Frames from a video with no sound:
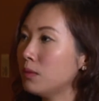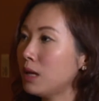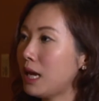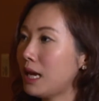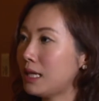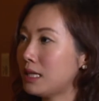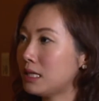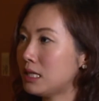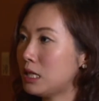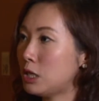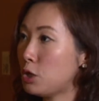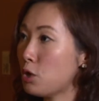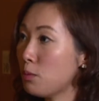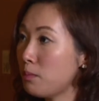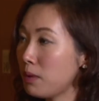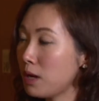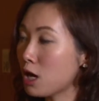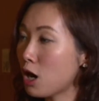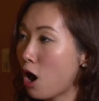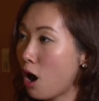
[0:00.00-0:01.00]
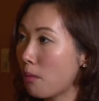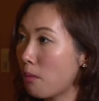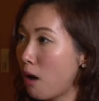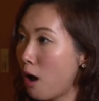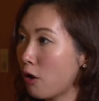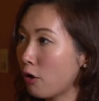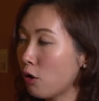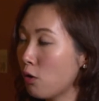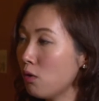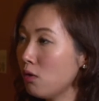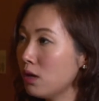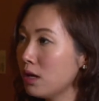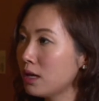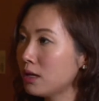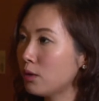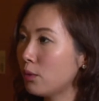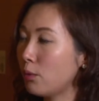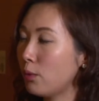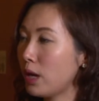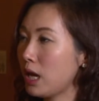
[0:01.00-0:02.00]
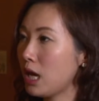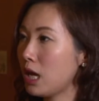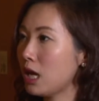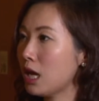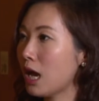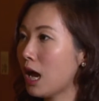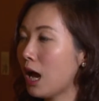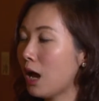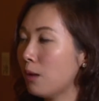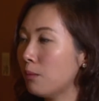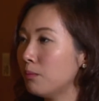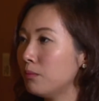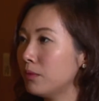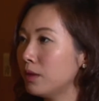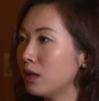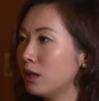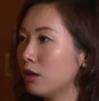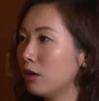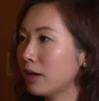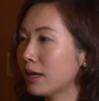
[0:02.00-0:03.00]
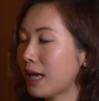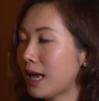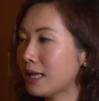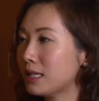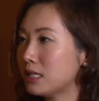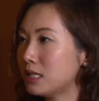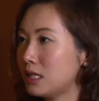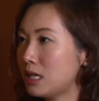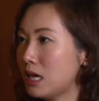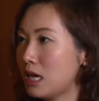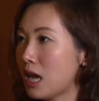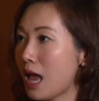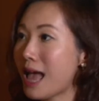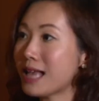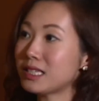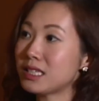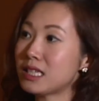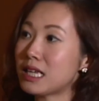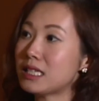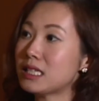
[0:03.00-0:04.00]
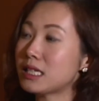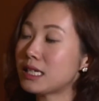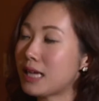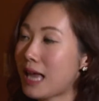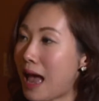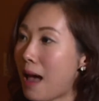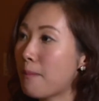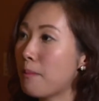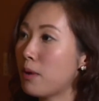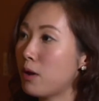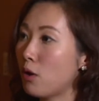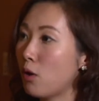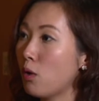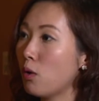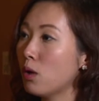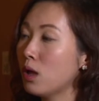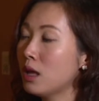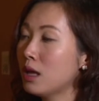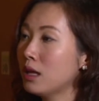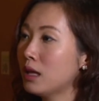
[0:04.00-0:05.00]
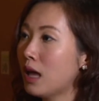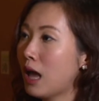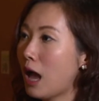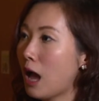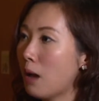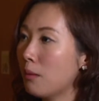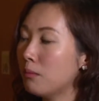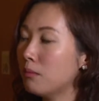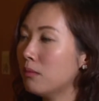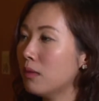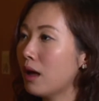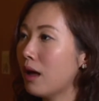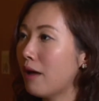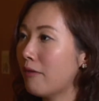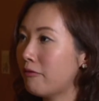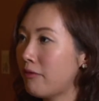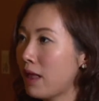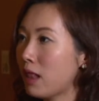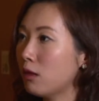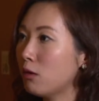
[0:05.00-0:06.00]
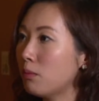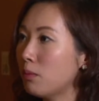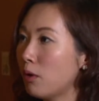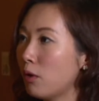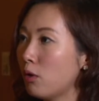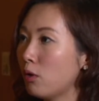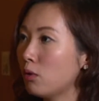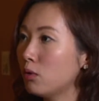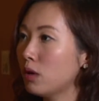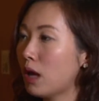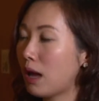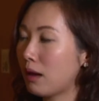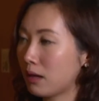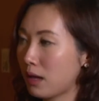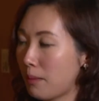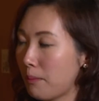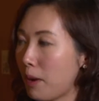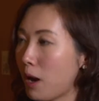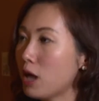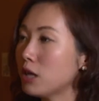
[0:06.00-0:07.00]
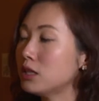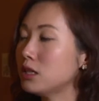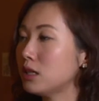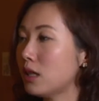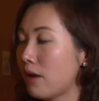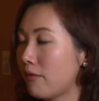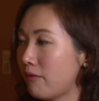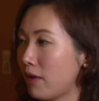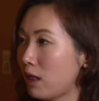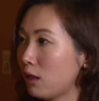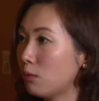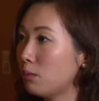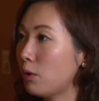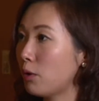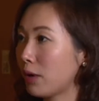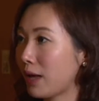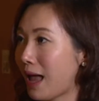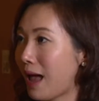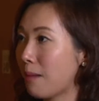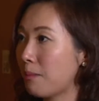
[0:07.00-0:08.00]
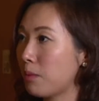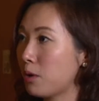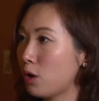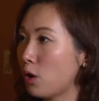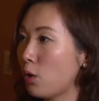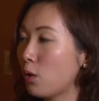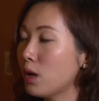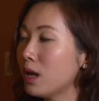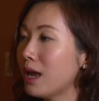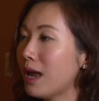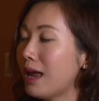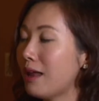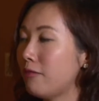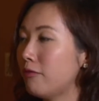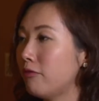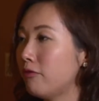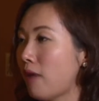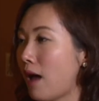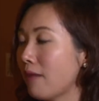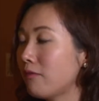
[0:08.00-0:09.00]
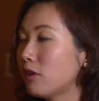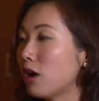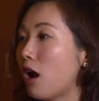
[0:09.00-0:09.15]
In the new BCAR model, we look at the excess capital available compared to the available capital in 5